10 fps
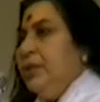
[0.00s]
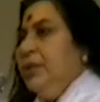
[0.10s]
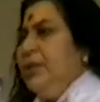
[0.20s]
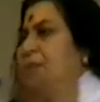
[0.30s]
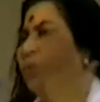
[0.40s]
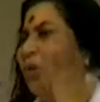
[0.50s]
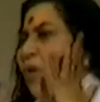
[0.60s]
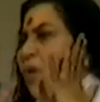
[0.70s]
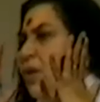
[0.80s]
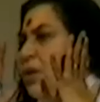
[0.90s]
It is
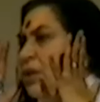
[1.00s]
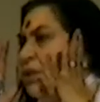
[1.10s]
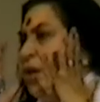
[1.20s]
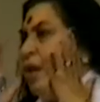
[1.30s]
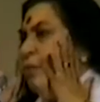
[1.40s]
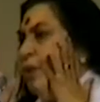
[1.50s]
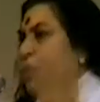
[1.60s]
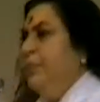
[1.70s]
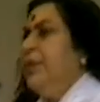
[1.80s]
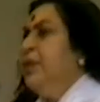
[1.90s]
all the time
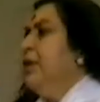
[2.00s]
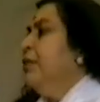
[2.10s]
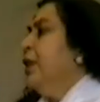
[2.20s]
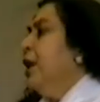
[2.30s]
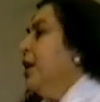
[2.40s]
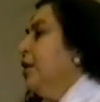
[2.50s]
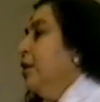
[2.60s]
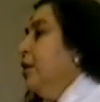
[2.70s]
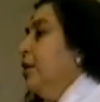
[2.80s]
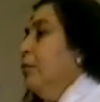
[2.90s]
there within our heart,
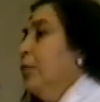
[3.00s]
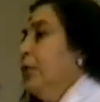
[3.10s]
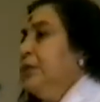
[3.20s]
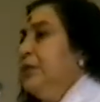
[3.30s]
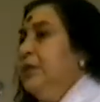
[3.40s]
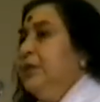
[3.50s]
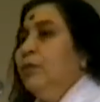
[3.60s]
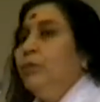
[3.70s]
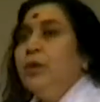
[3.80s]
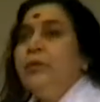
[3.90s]
watching
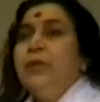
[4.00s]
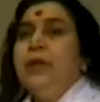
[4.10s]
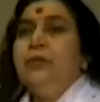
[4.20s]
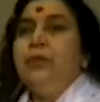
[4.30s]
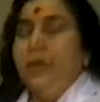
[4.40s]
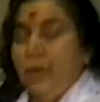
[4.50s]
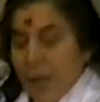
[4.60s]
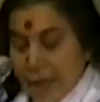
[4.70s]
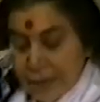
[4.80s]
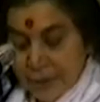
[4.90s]
what we are doing.
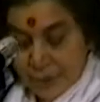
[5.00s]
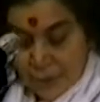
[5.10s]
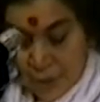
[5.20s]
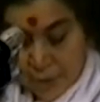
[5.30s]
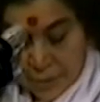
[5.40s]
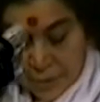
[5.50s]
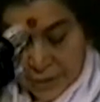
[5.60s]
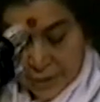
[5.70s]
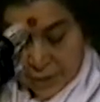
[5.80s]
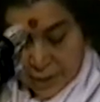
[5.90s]
As described
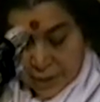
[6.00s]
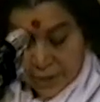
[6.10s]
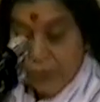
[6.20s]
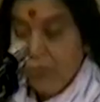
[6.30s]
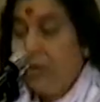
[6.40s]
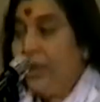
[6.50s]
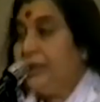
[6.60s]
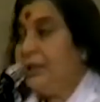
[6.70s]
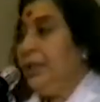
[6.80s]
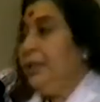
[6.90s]
in Gita, it's called
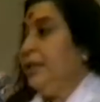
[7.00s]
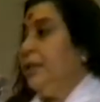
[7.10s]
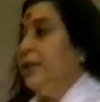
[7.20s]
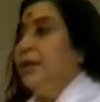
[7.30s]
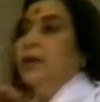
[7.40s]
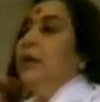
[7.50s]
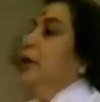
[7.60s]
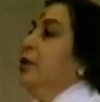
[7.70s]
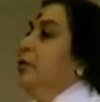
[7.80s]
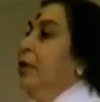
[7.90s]
as Kshetrajna.
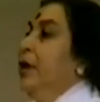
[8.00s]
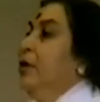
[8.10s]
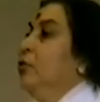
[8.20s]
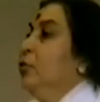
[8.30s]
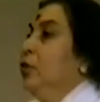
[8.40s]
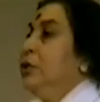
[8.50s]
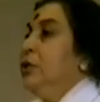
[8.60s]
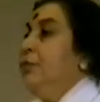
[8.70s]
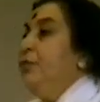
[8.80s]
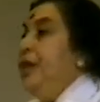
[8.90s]
The one who knows
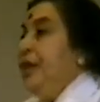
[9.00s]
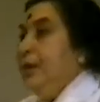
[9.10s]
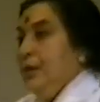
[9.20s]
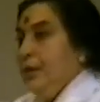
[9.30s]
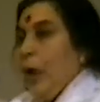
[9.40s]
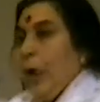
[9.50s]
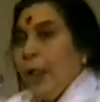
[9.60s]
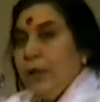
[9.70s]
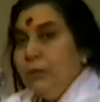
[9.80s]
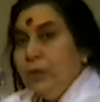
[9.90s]
the field,
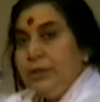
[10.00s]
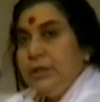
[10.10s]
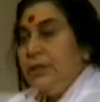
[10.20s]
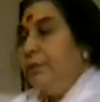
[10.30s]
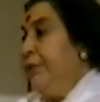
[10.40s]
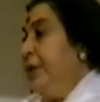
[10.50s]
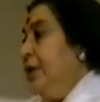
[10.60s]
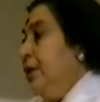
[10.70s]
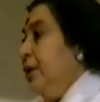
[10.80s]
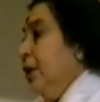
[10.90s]
who watches the
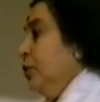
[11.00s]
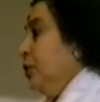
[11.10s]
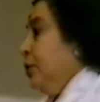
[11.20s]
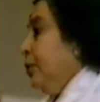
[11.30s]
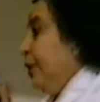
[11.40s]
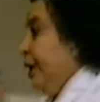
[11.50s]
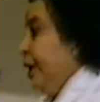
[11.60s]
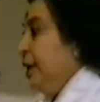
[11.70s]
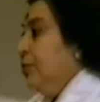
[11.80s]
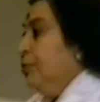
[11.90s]
field, who is the
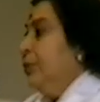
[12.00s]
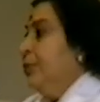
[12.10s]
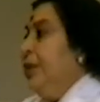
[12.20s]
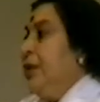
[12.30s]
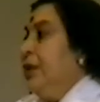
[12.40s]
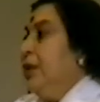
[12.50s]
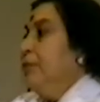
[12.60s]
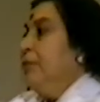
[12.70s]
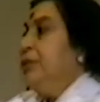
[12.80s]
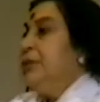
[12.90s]
witness of the field,
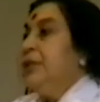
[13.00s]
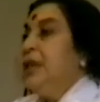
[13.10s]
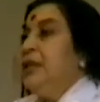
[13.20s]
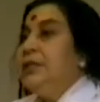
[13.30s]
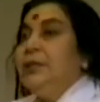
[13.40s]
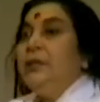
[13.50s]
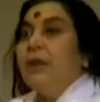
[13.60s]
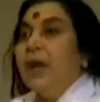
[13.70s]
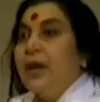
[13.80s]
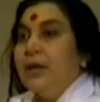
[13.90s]
which resides in
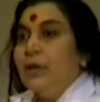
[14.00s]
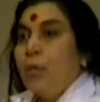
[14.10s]
our heart.